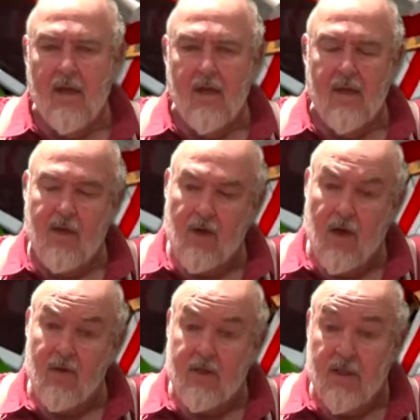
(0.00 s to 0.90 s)
And they're
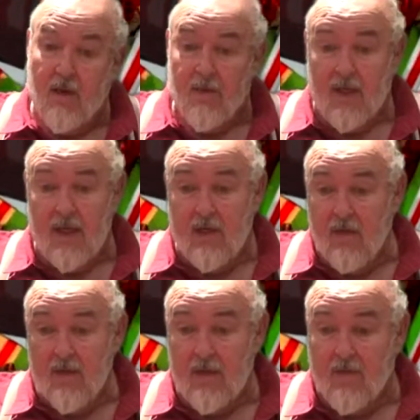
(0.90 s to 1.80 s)
closed now, but they had new
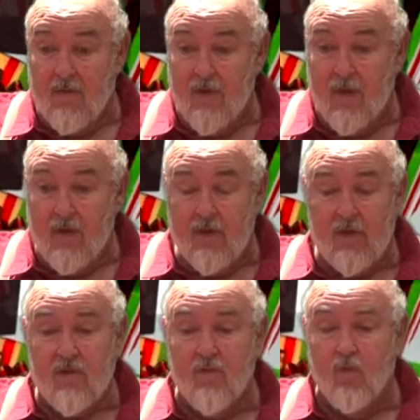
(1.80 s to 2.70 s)
stuff every year. It was
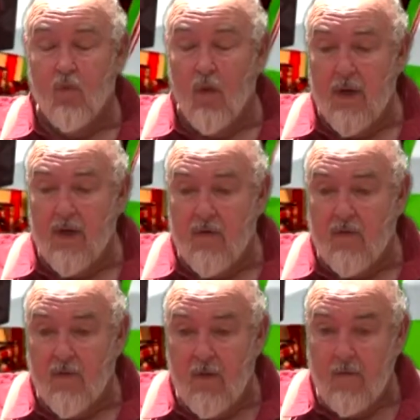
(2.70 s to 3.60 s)
just
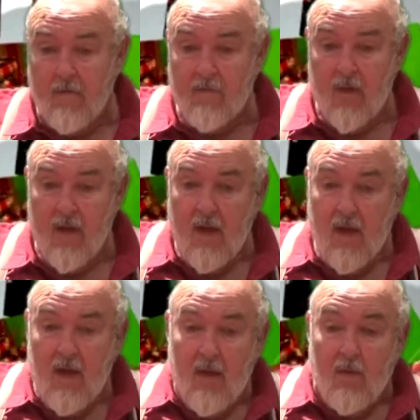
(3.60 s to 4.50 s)
wonderful.
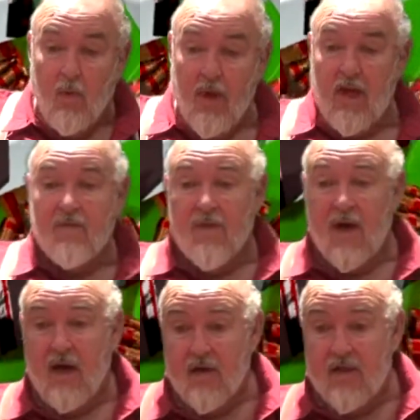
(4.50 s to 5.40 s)
But what I
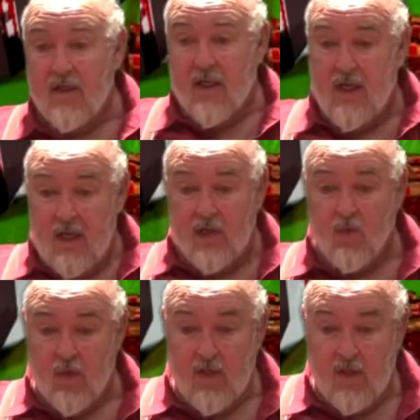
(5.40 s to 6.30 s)
found is the kids
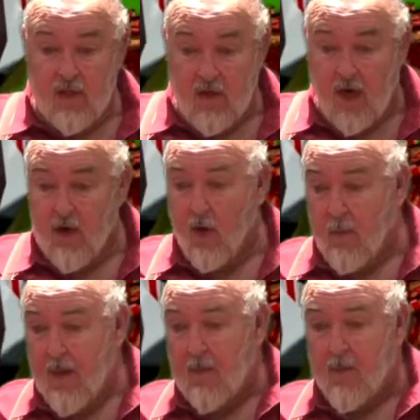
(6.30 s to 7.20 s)
would start
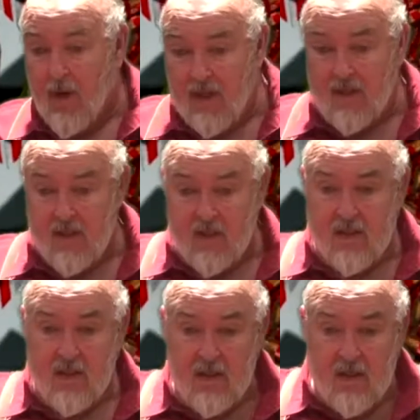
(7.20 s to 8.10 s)
opening
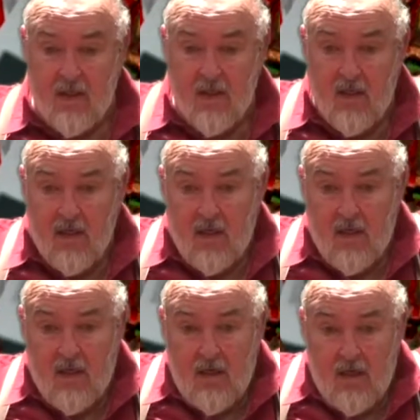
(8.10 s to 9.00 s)
presents.
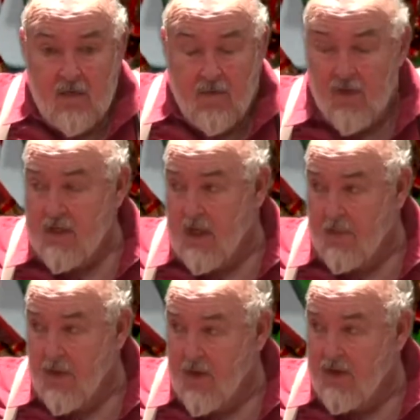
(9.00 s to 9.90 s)
First
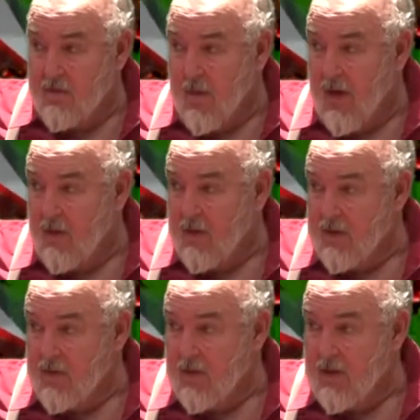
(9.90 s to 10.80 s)
couple of years Mark
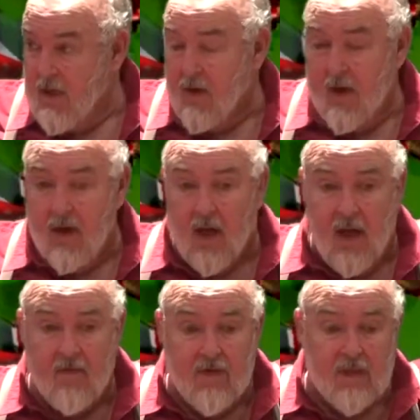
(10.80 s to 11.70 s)
was there, and
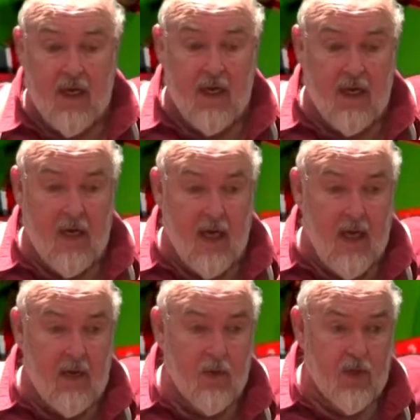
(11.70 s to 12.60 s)
all of a sudden
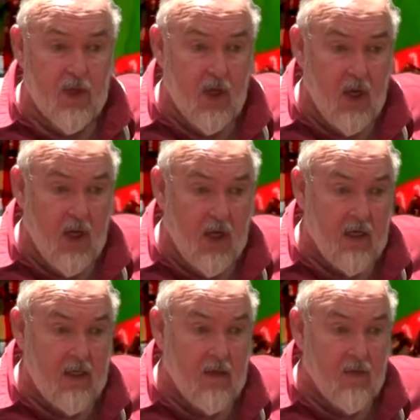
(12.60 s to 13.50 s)
I would look
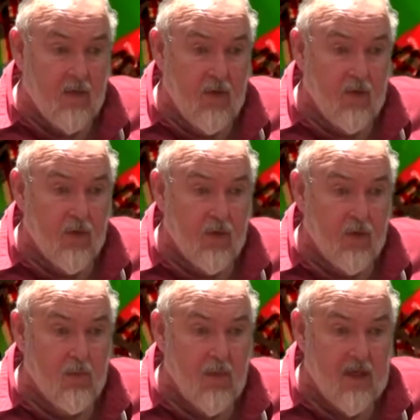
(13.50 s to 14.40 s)

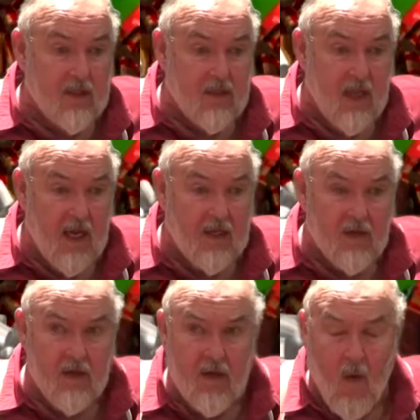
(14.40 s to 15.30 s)
2 months later,